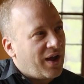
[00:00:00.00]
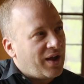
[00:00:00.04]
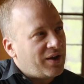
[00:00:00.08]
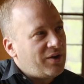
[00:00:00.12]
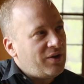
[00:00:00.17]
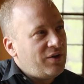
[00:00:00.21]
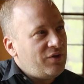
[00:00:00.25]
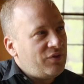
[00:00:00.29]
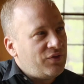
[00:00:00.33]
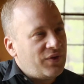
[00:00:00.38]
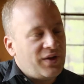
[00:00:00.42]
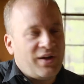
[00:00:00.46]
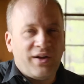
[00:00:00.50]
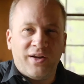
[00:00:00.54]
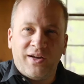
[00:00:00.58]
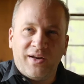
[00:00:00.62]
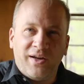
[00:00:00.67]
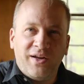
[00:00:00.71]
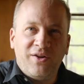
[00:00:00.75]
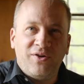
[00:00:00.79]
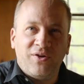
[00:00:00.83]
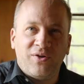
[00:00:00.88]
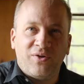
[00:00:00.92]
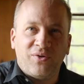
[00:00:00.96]
I don't really
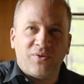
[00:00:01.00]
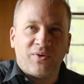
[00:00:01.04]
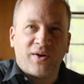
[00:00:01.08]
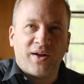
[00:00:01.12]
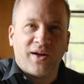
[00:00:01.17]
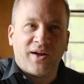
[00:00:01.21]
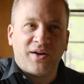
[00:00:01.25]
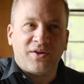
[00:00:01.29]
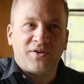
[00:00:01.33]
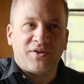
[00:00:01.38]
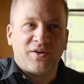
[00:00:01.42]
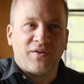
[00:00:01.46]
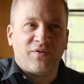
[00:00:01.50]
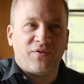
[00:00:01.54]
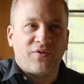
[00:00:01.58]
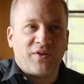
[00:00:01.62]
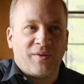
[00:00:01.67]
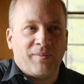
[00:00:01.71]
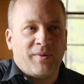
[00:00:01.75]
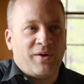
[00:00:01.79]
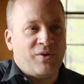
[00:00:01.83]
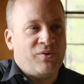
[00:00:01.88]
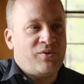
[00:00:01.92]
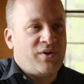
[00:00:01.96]
need to do night shifts.
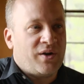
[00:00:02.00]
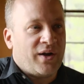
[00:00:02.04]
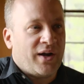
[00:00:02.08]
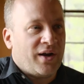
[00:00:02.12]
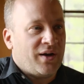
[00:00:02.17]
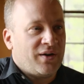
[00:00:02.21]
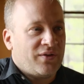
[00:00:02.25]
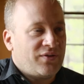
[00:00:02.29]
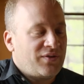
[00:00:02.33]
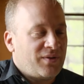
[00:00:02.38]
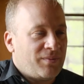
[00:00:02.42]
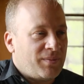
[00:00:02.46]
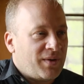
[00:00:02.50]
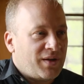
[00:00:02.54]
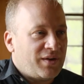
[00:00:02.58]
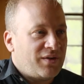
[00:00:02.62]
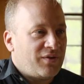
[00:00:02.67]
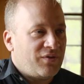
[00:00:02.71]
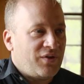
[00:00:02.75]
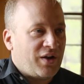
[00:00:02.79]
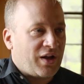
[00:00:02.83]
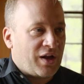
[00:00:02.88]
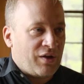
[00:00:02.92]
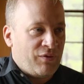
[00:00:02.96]
I mean, who cares about
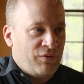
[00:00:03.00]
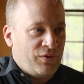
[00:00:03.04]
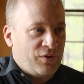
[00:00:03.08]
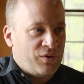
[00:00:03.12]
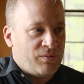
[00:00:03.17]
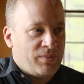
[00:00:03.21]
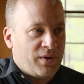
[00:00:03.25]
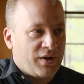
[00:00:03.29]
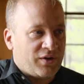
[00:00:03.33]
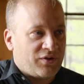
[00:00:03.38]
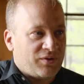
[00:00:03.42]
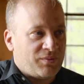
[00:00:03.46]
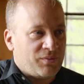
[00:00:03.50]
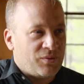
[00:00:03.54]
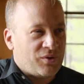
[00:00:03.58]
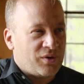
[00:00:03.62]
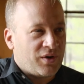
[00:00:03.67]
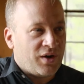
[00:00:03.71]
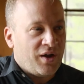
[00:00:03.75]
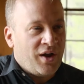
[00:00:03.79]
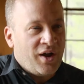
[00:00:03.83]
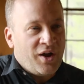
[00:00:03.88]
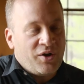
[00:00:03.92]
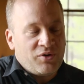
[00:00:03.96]
like a few bucks
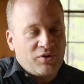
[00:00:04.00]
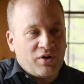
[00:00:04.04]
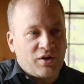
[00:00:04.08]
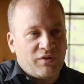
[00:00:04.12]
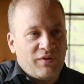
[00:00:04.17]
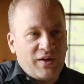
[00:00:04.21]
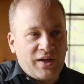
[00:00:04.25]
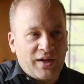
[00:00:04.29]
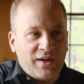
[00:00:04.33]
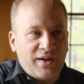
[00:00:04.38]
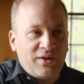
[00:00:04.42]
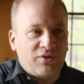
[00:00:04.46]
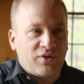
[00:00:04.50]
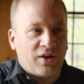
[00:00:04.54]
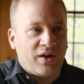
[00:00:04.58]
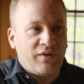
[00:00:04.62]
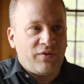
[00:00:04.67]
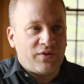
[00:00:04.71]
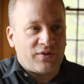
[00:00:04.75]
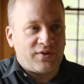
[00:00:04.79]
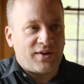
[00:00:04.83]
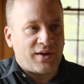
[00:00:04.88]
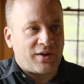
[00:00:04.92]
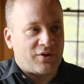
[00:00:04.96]
more? Do I really need to
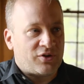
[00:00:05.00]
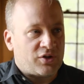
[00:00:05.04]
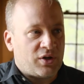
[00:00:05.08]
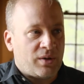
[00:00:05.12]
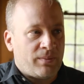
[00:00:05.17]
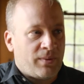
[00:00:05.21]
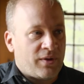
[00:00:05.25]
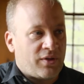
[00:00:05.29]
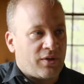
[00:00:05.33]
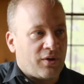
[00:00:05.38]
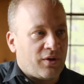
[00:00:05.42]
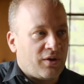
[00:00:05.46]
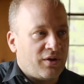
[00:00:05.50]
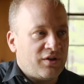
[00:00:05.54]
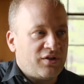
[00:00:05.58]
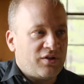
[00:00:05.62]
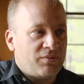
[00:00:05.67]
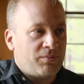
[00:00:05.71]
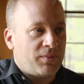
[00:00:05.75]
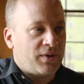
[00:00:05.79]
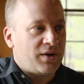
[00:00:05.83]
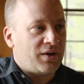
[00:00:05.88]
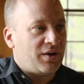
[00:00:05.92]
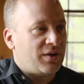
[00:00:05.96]
have a second job at the
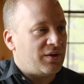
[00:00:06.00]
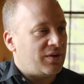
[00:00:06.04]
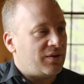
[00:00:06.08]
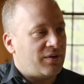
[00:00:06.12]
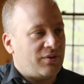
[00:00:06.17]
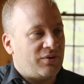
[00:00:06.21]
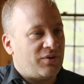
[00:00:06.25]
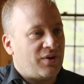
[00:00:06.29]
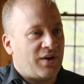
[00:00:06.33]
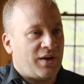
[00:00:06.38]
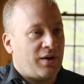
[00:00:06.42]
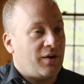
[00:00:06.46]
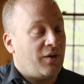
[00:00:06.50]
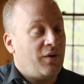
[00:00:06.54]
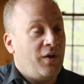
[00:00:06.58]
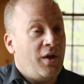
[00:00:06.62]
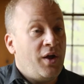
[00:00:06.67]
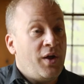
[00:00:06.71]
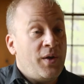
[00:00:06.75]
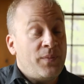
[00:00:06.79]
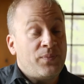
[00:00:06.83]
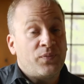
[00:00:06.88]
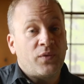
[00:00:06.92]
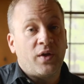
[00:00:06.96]
hospital? Do I, you know?
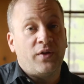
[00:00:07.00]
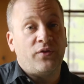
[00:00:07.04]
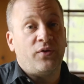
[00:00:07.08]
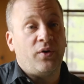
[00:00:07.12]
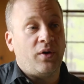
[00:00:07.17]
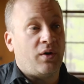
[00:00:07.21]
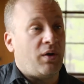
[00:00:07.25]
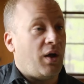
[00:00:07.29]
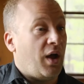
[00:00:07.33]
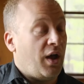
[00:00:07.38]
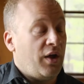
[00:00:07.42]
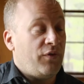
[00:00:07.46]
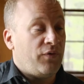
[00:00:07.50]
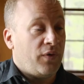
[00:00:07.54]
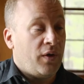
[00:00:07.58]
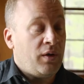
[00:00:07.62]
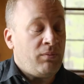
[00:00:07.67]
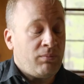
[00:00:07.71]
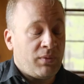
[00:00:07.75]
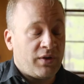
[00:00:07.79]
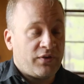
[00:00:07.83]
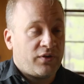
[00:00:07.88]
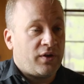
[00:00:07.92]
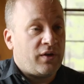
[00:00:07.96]
So I
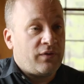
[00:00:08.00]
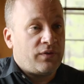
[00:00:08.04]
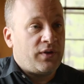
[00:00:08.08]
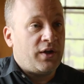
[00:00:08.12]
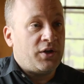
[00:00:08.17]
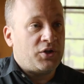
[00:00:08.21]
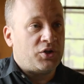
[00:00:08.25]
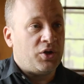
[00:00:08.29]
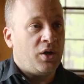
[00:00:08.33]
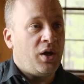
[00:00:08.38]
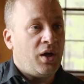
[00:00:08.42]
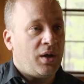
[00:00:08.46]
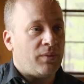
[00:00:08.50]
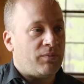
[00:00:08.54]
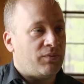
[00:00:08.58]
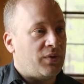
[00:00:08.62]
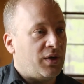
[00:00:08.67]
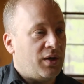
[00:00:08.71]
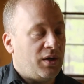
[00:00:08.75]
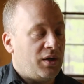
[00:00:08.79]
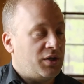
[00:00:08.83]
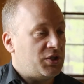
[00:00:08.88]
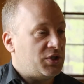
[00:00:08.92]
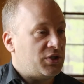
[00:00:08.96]
found myself that job
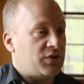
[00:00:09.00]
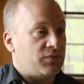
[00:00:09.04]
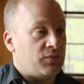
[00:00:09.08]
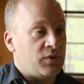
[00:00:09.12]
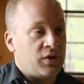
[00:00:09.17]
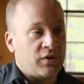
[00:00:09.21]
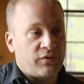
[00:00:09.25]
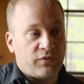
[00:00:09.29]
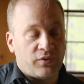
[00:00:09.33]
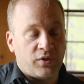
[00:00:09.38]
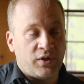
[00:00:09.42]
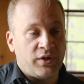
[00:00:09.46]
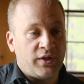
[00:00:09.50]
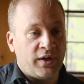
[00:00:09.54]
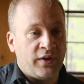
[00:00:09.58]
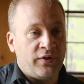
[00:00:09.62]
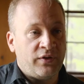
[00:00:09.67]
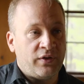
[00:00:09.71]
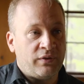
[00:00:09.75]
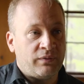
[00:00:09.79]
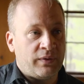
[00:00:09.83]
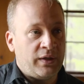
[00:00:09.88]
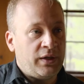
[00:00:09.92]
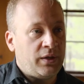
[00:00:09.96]
where I just work four
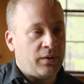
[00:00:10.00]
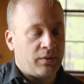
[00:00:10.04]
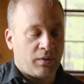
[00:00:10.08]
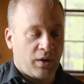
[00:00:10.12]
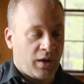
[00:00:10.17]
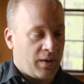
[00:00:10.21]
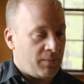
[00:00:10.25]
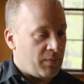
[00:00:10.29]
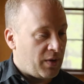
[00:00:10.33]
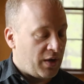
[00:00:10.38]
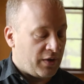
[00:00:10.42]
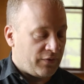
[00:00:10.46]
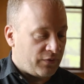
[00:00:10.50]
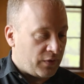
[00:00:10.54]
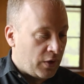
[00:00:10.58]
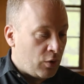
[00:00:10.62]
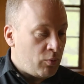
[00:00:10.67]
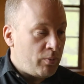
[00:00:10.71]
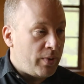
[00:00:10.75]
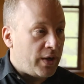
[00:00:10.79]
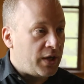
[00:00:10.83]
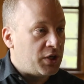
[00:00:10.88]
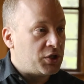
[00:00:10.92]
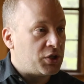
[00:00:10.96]
days a week. Um, I have
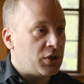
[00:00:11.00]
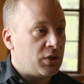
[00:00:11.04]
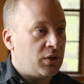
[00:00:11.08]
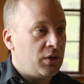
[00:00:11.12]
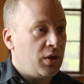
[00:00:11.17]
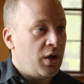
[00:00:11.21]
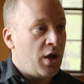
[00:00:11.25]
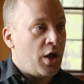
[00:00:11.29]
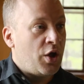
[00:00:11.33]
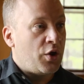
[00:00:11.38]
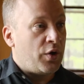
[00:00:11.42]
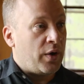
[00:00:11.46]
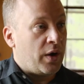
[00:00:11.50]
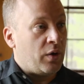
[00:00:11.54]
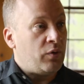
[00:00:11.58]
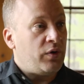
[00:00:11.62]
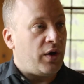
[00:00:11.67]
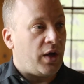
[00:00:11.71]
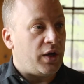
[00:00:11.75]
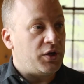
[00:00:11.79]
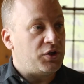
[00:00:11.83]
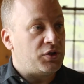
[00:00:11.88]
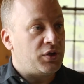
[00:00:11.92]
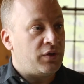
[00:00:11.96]
no pager, no
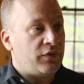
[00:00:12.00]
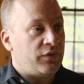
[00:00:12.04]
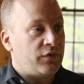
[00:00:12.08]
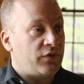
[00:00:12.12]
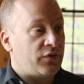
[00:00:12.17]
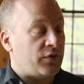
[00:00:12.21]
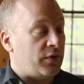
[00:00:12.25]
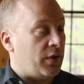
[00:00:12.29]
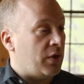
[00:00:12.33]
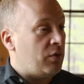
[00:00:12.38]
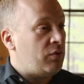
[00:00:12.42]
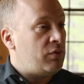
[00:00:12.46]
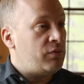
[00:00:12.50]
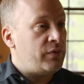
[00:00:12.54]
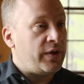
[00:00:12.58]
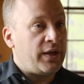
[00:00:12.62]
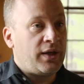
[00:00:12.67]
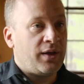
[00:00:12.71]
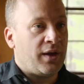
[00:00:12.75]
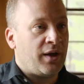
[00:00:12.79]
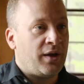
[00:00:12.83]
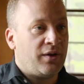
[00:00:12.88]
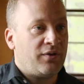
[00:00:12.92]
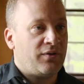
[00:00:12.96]
night shifts, no
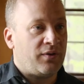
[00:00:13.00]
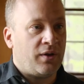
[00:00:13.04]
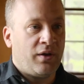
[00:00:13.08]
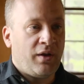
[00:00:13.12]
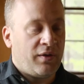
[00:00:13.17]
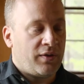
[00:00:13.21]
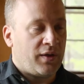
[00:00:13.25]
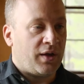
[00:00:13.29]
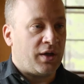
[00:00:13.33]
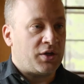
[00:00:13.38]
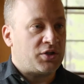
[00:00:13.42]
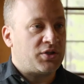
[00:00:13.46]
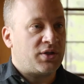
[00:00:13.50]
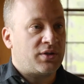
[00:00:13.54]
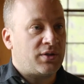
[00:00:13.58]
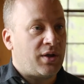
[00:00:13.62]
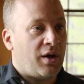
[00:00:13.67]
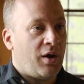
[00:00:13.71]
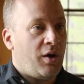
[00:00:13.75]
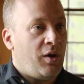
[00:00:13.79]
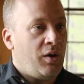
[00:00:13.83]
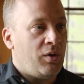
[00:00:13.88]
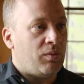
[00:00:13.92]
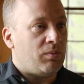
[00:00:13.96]
weekends, nothing. I just
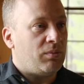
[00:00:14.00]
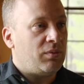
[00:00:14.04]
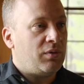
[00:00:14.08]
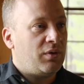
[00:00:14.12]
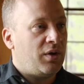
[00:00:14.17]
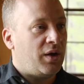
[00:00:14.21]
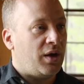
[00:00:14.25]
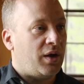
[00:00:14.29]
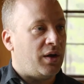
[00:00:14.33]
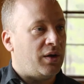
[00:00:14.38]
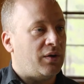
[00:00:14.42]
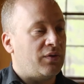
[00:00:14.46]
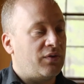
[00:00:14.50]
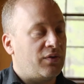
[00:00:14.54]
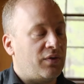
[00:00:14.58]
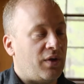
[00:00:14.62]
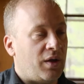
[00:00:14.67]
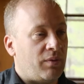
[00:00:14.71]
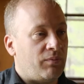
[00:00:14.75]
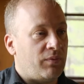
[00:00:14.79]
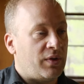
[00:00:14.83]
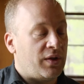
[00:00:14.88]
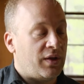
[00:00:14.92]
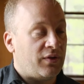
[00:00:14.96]
go home. And mm-hmm.
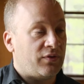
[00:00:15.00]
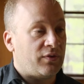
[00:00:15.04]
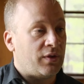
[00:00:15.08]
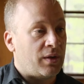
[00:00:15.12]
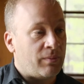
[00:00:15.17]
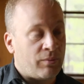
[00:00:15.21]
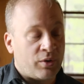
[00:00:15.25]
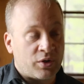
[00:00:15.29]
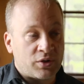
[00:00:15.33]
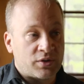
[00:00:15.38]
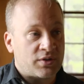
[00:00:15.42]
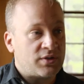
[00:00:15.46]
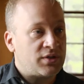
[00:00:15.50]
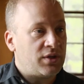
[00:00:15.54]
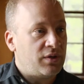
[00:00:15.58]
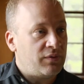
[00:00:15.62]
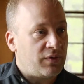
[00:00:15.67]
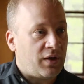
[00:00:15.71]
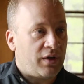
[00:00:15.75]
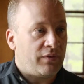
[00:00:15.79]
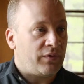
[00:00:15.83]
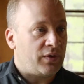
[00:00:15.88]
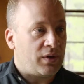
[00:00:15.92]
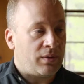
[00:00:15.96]
um, when there's an emergency,
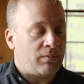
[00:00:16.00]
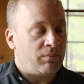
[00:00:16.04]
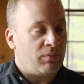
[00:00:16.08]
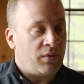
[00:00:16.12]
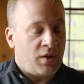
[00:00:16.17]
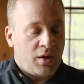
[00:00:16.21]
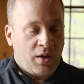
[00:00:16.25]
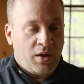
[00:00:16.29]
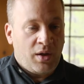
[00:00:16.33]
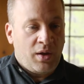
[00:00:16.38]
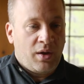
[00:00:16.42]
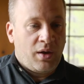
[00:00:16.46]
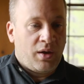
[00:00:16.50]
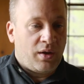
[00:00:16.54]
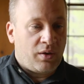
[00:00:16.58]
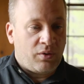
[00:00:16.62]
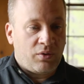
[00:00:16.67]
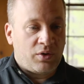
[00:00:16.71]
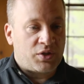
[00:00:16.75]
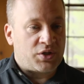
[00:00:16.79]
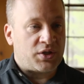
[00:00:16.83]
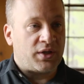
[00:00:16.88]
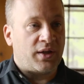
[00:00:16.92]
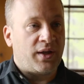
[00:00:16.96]
we have an, um, an
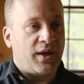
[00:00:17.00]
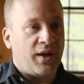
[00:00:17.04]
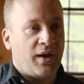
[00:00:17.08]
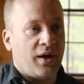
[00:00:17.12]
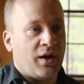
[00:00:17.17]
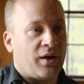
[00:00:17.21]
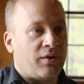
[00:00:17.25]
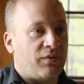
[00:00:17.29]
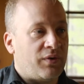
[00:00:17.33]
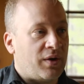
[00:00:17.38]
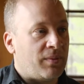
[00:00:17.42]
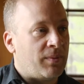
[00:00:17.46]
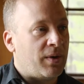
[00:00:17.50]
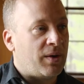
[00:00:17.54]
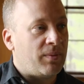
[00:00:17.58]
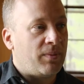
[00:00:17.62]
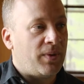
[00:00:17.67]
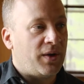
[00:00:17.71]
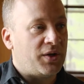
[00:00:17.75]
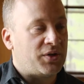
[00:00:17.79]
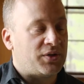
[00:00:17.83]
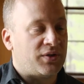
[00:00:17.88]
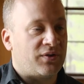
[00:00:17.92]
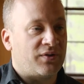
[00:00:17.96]
urgent care where my
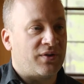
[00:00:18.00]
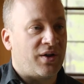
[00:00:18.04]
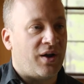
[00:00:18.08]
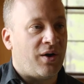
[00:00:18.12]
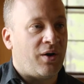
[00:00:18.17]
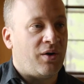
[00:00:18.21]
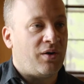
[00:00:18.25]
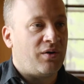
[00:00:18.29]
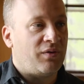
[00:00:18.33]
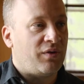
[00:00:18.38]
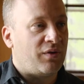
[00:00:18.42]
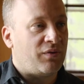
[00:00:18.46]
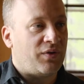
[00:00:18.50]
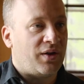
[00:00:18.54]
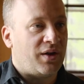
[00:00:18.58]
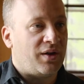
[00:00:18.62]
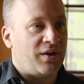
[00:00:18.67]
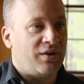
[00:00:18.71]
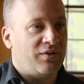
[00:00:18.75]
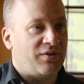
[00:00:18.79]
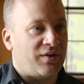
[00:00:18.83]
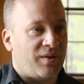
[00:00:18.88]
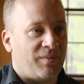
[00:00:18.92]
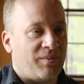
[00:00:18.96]
patients go if they
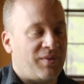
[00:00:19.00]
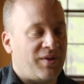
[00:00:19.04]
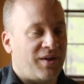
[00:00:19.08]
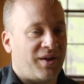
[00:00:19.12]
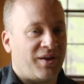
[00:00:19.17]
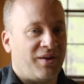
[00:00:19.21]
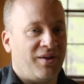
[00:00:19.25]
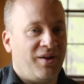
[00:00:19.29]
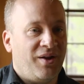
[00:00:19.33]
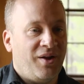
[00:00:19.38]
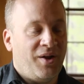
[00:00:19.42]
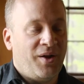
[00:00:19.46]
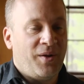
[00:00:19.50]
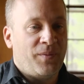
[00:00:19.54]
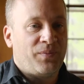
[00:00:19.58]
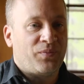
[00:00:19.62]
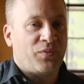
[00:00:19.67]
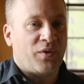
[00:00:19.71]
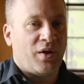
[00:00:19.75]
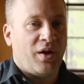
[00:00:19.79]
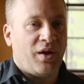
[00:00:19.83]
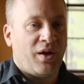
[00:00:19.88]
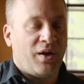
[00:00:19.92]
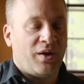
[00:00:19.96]
need something.
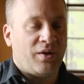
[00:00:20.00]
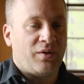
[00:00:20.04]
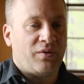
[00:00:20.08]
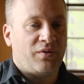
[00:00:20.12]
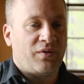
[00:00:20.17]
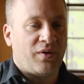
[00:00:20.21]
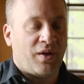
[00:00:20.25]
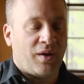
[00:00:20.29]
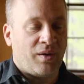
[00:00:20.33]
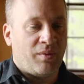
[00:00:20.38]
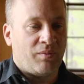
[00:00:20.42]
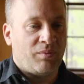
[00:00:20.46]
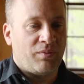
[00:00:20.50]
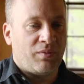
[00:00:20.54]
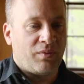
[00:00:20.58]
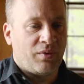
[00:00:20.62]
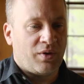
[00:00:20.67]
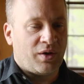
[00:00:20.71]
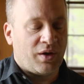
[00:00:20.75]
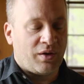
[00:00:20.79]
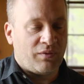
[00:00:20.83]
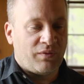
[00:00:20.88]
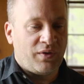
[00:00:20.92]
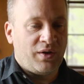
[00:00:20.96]
And, um,
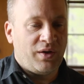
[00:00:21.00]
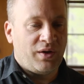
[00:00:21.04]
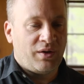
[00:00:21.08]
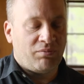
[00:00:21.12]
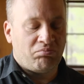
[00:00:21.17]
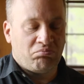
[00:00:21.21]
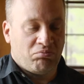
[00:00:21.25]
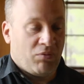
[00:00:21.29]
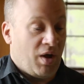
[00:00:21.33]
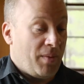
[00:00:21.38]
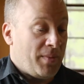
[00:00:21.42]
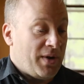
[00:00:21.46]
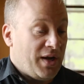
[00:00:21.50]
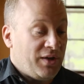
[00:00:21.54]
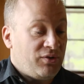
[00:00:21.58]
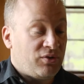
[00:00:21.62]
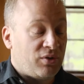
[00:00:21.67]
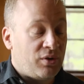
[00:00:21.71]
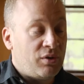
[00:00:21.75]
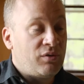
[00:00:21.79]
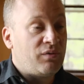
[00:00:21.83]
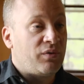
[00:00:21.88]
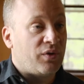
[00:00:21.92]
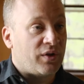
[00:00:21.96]
and I really, I mean, I had
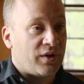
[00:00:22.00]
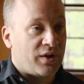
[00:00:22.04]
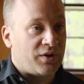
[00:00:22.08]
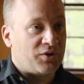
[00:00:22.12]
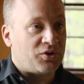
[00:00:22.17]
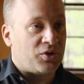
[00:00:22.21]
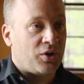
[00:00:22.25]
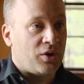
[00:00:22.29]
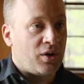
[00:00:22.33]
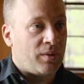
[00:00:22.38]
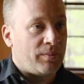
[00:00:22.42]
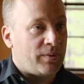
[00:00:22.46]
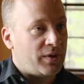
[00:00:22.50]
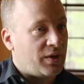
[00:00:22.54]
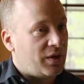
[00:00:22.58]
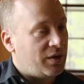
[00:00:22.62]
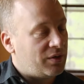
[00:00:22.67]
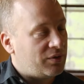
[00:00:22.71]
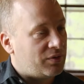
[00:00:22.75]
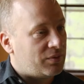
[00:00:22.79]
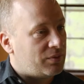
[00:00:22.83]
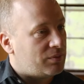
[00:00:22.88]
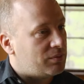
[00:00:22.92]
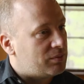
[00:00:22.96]
to look for that job, and I
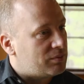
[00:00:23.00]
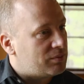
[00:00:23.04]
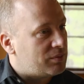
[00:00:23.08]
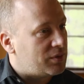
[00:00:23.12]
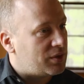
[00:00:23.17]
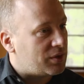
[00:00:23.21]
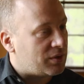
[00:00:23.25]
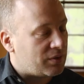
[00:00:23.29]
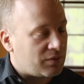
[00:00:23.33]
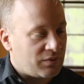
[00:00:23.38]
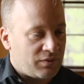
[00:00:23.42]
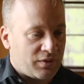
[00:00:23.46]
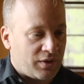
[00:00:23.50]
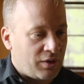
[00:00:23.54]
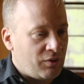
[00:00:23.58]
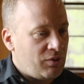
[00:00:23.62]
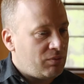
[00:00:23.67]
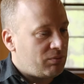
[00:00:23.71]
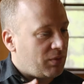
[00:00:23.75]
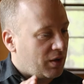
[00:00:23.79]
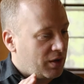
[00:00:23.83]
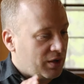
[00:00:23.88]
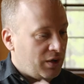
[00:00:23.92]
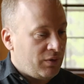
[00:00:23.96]
had to, you know,
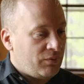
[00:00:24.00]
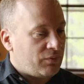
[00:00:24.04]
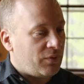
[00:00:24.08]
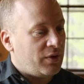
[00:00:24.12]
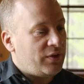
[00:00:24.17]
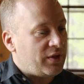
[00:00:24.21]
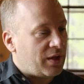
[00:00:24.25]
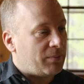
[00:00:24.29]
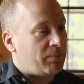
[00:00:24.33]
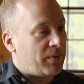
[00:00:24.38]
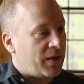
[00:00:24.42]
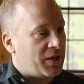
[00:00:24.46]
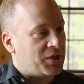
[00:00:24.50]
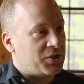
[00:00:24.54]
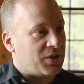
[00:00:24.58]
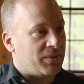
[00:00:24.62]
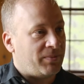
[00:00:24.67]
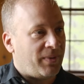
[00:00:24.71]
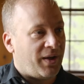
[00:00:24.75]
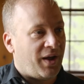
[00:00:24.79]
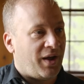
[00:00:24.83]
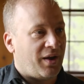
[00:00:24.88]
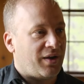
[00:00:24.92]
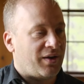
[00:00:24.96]
no, I don't want that
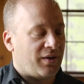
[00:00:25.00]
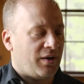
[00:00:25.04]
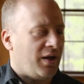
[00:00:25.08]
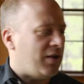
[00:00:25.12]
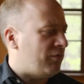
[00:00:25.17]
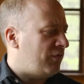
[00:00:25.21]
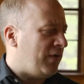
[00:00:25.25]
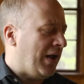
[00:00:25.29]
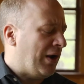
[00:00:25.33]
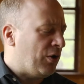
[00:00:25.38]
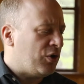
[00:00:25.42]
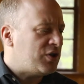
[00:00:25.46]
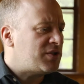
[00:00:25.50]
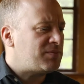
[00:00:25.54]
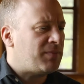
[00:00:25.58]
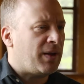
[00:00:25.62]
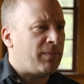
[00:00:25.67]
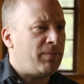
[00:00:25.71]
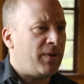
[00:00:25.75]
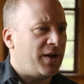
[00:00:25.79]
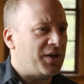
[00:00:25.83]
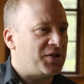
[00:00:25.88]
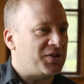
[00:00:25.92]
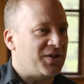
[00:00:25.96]
pager back. And I lost
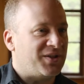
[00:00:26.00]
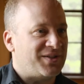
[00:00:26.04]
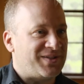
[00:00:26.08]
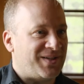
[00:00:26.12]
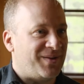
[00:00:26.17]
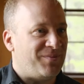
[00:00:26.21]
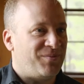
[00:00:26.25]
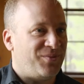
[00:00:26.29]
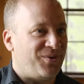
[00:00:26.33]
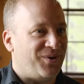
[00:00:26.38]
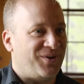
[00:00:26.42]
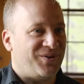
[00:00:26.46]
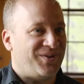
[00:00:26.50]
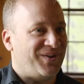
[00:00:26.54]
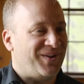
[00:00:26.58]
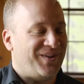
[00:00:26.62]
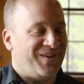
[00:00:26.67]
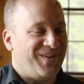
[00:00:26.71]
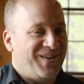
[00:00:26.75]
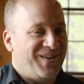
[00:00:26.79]
my pager at some point, and